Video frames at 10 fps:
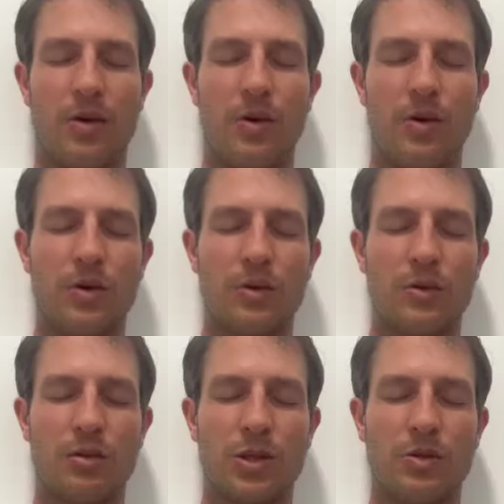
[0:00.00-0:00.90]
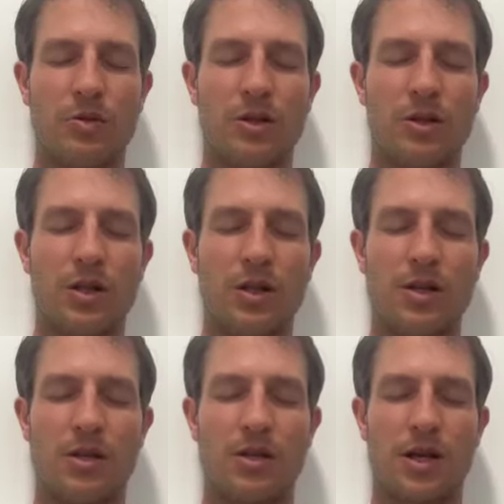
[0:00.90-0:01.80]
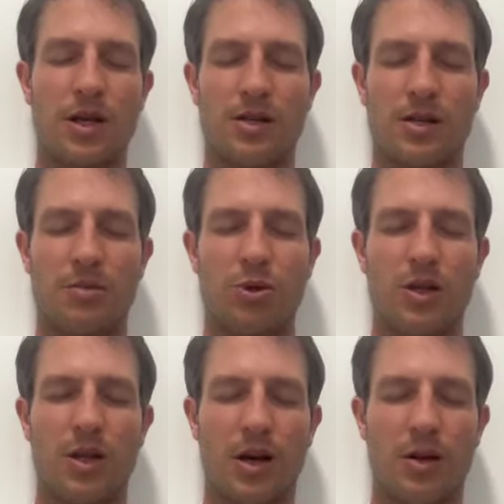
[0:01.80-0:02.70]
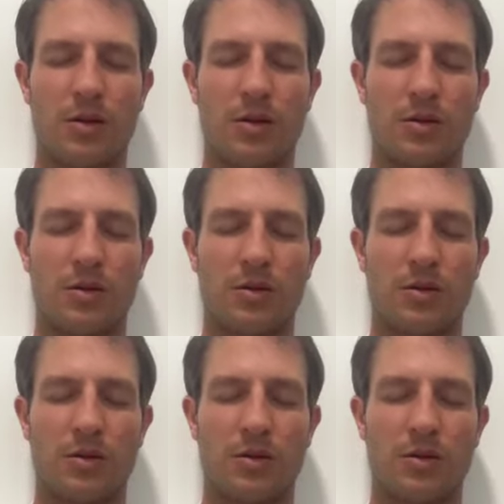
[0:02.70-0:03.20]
the old to be released as I breathe out.